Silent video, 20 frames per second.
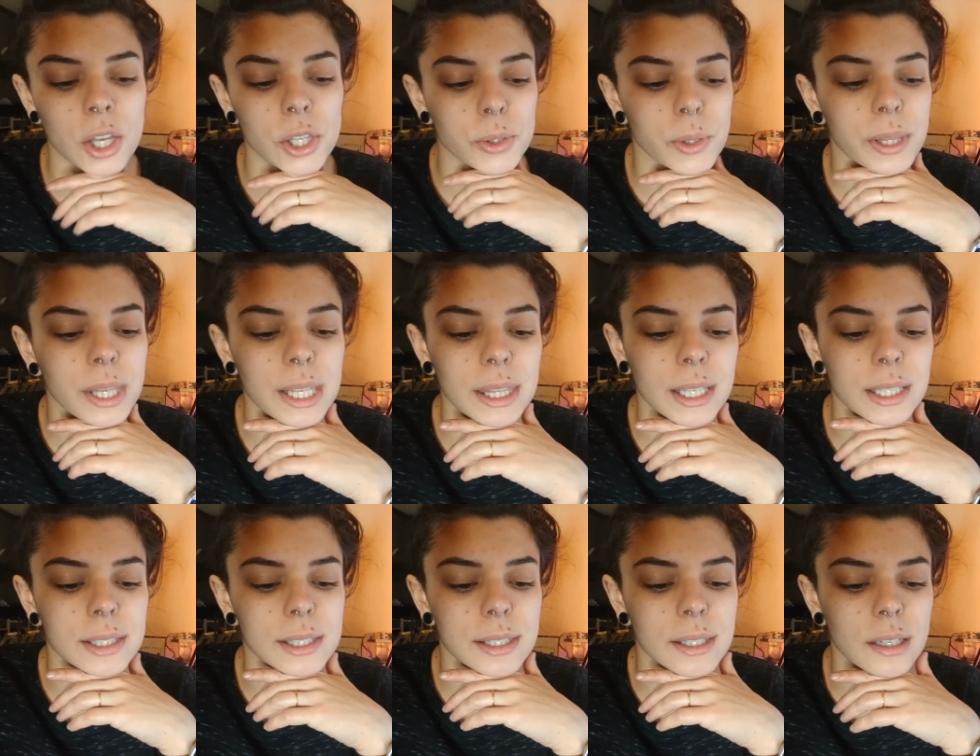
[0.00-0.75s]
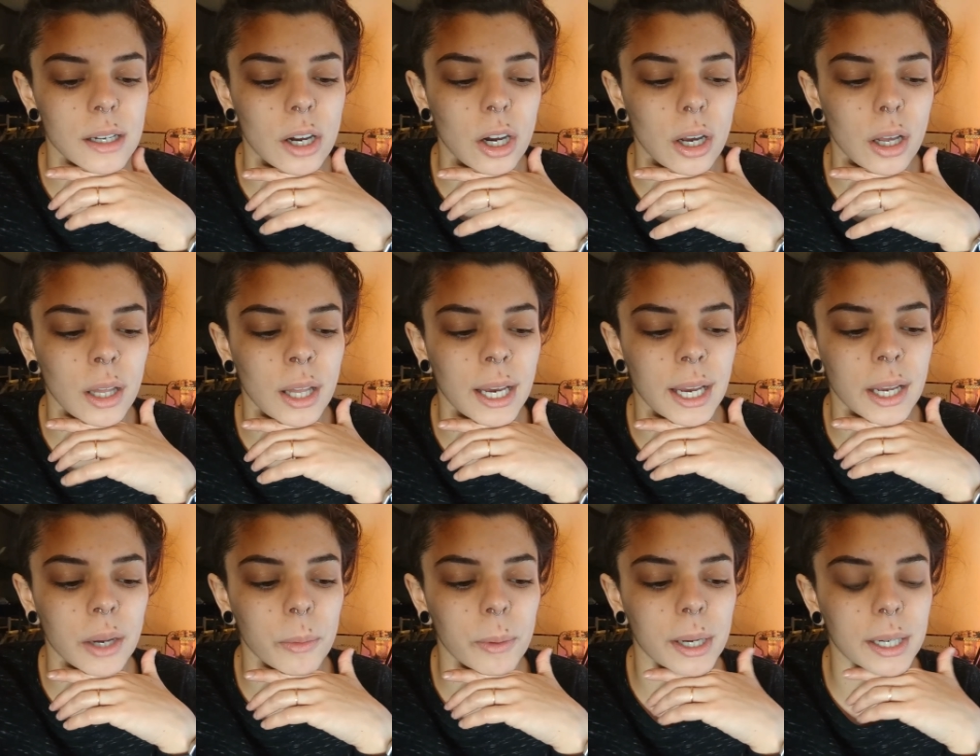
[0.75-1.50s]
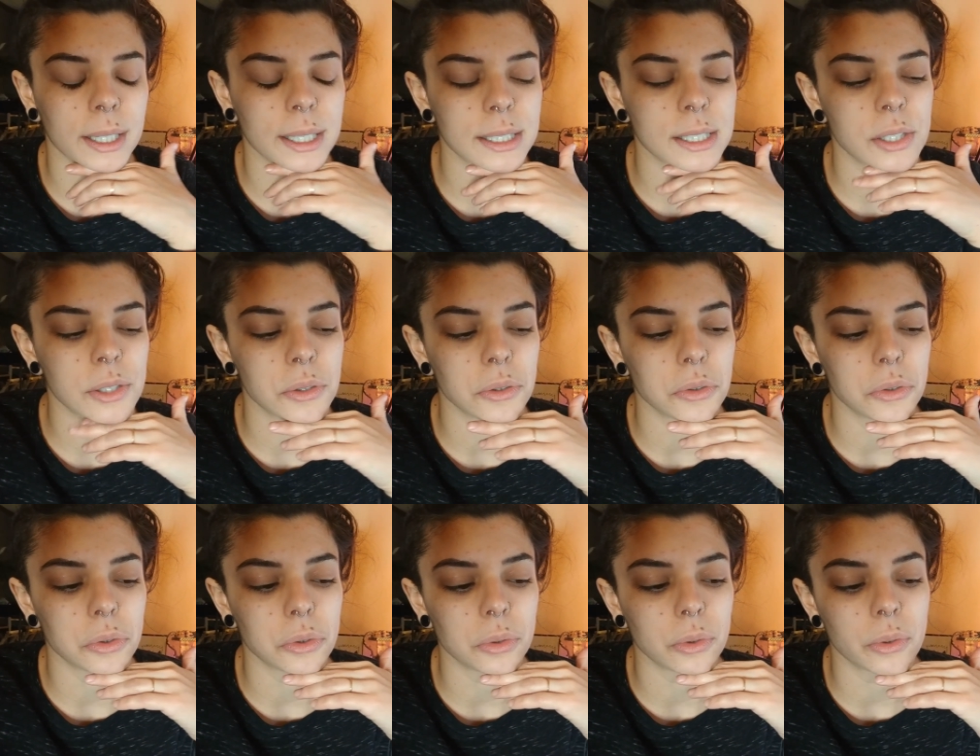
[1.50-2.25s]
So I think that's all I wanted
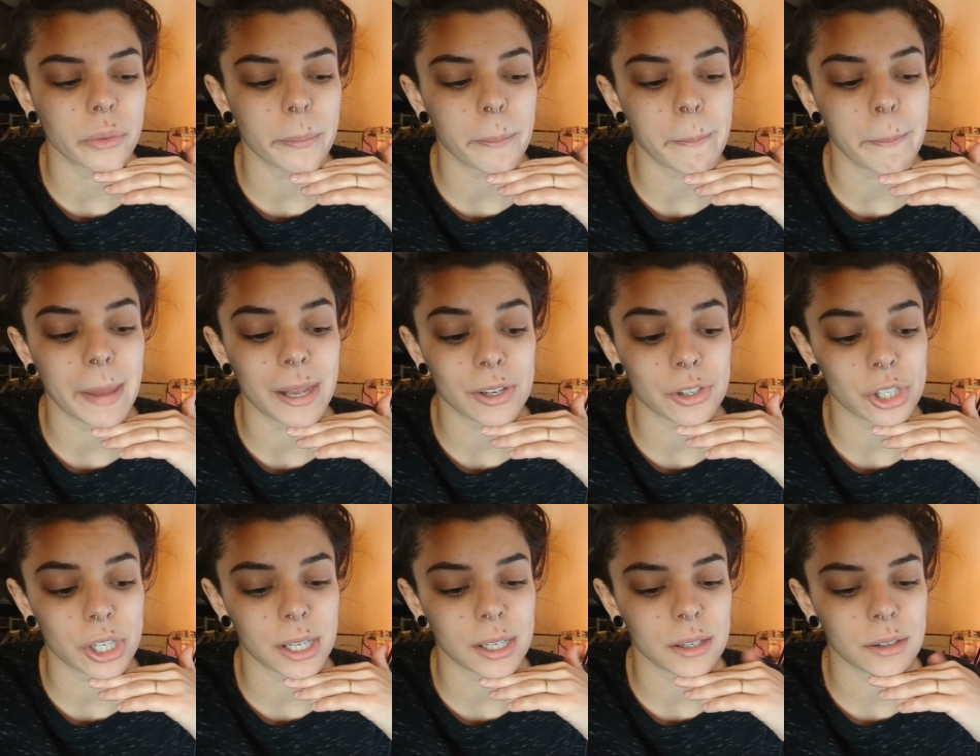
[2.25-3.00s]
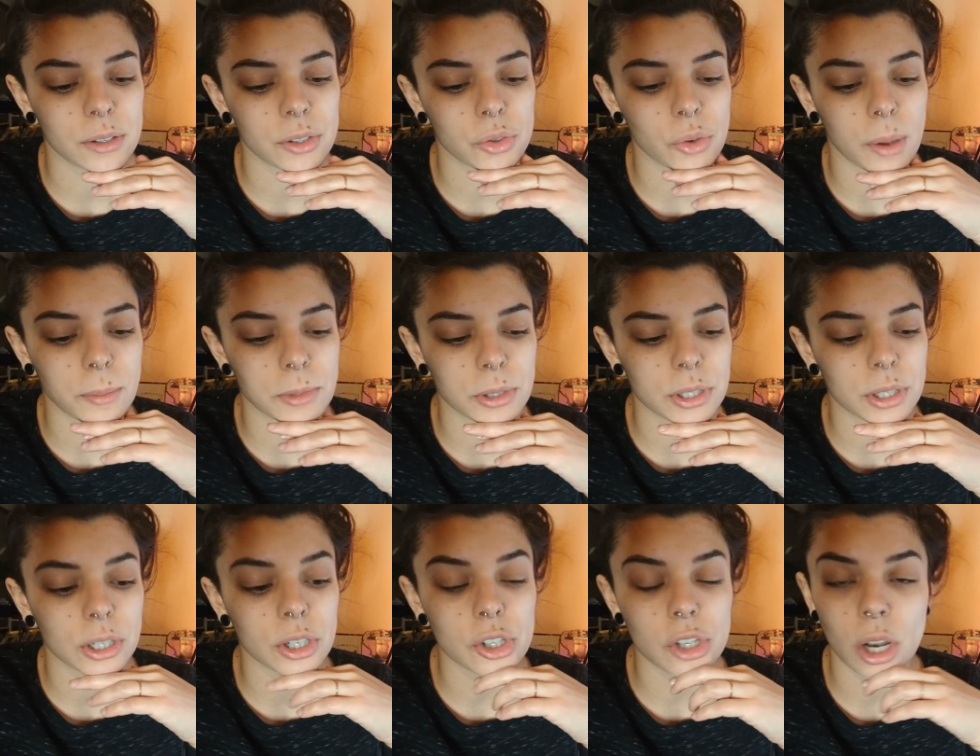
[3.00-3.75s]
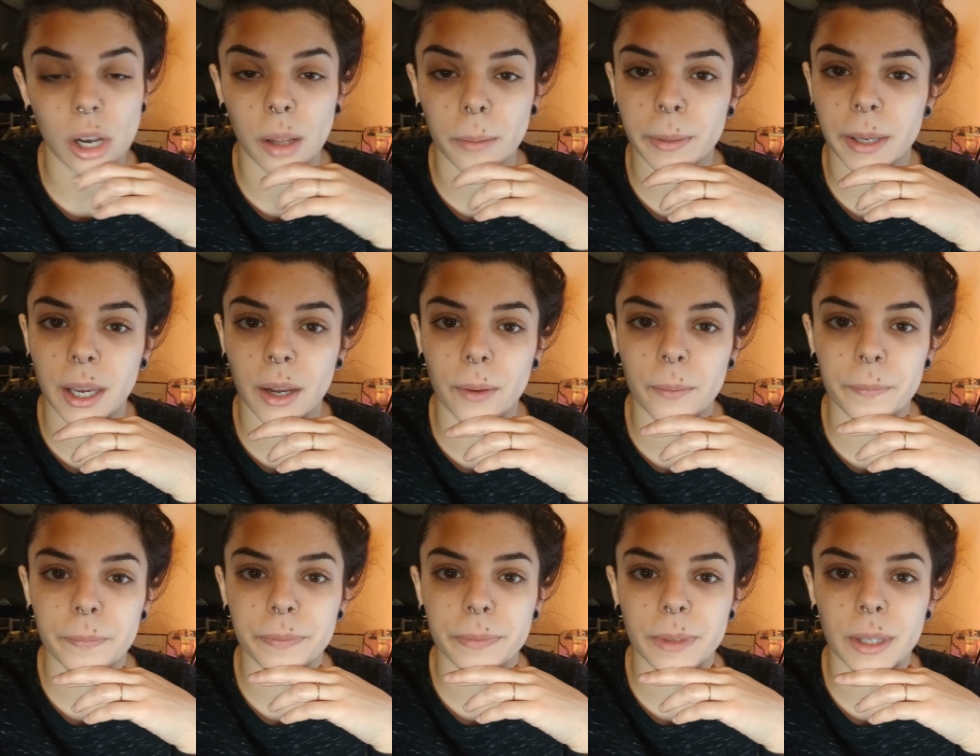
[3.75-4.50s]
to mention, so I'm just going to shut up
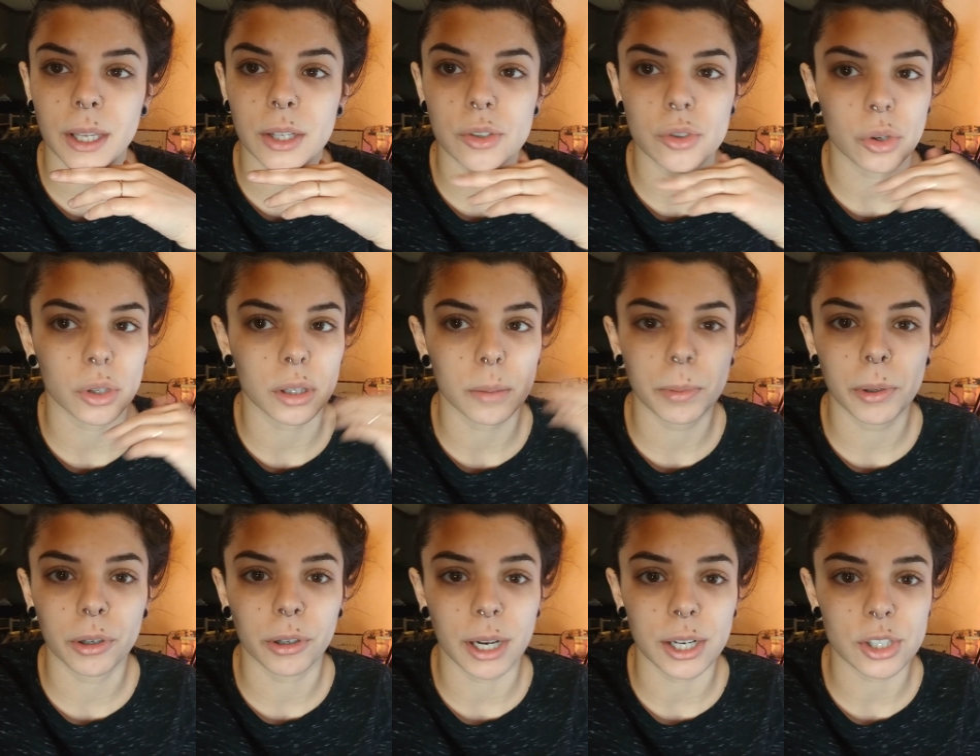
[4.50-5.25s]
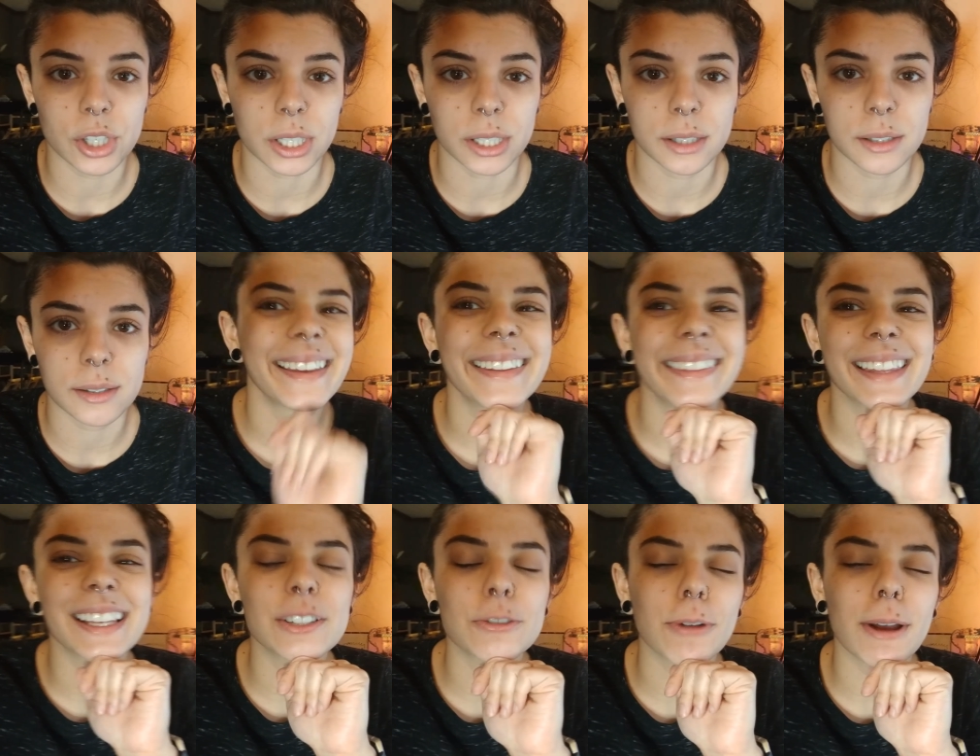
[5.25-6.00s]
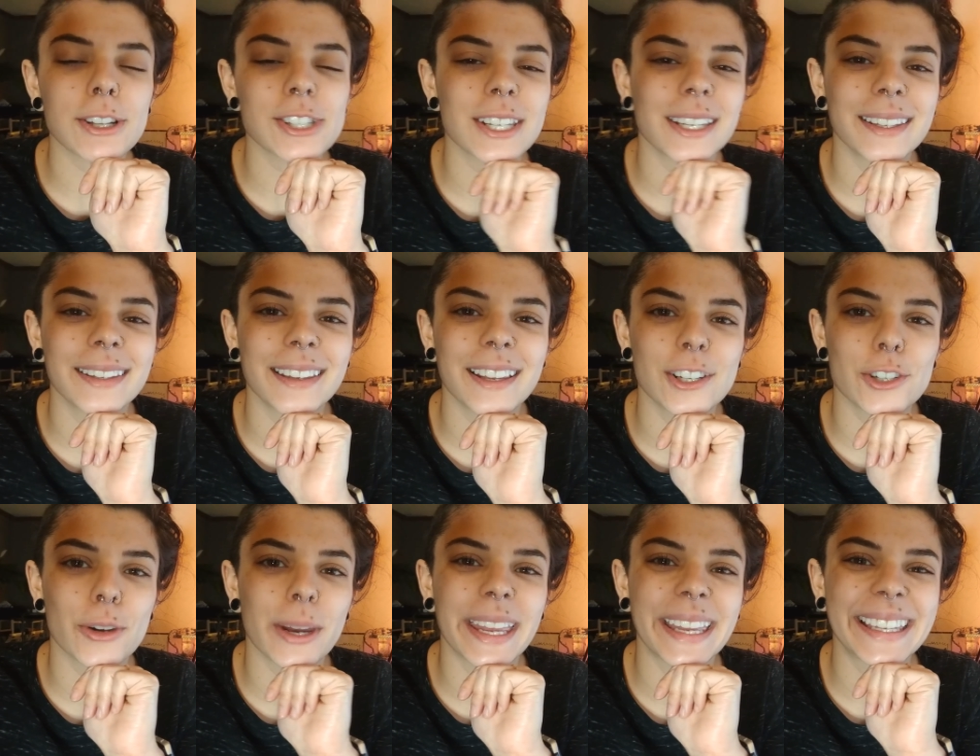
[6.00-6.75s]
now and show you the progression. Thanks for watching.
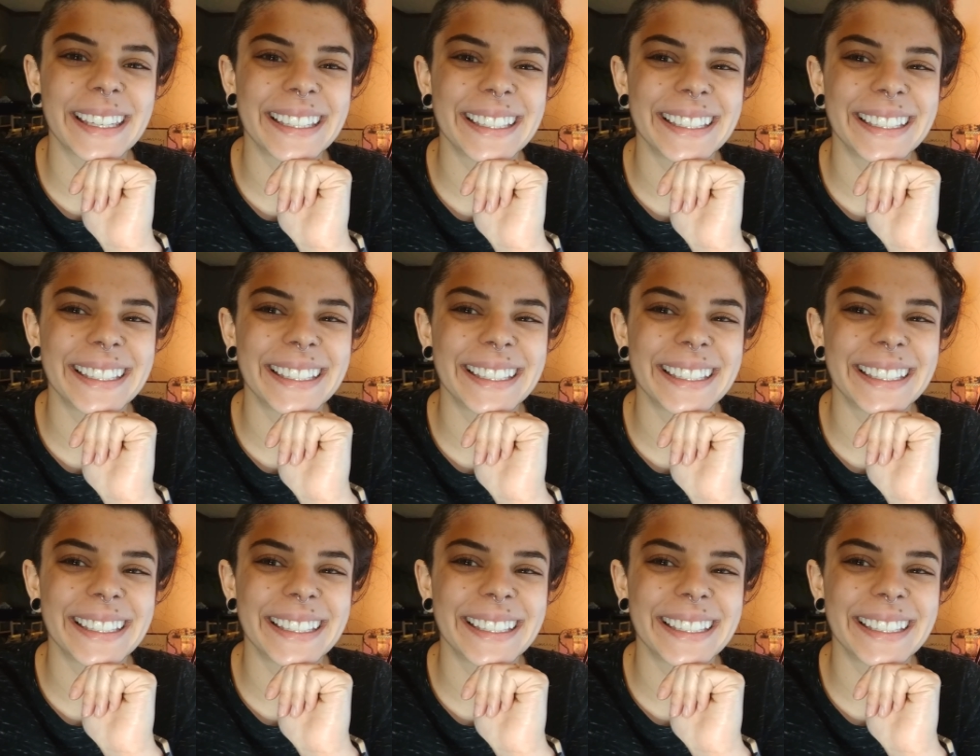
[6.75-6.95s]
Enjoy.